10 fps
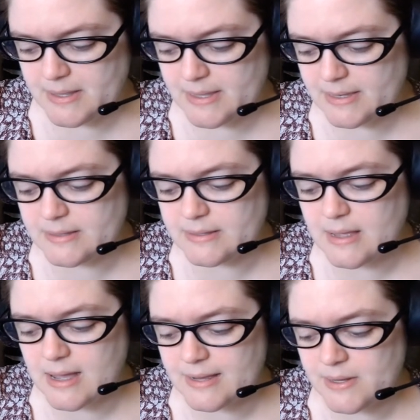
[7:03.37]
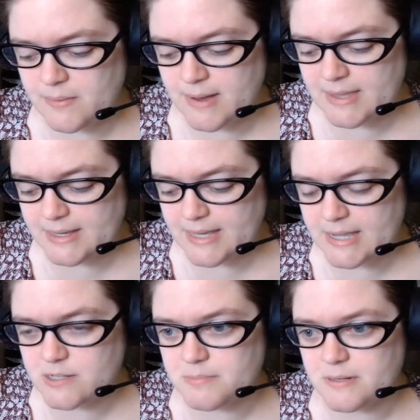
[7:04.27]
And I Know Why the
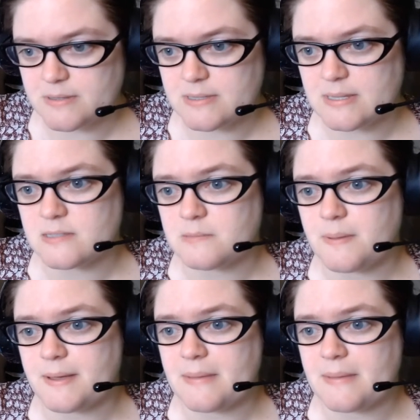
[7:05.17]
Caged Bird Sings by